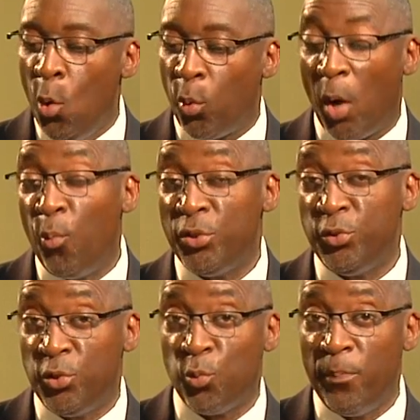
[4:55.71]
What I want
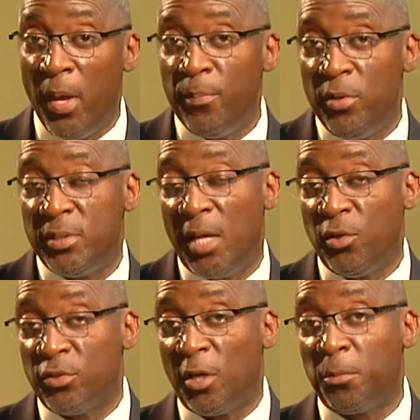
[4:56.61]
you to remember is that
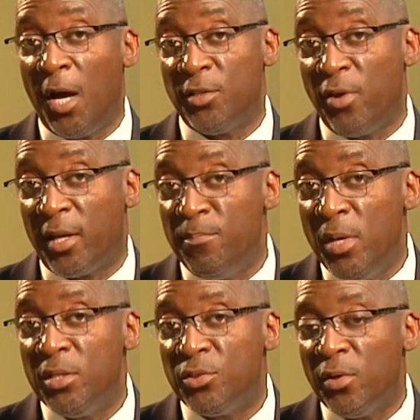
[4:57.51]
your subcontract
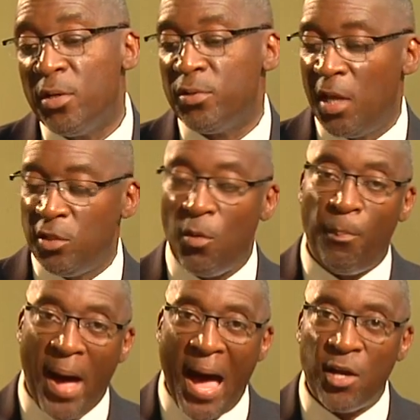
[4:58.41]
administrators and your
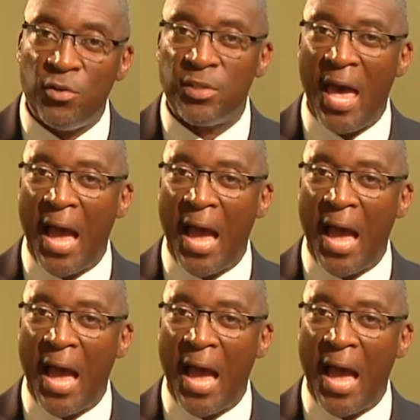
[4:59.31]
buyers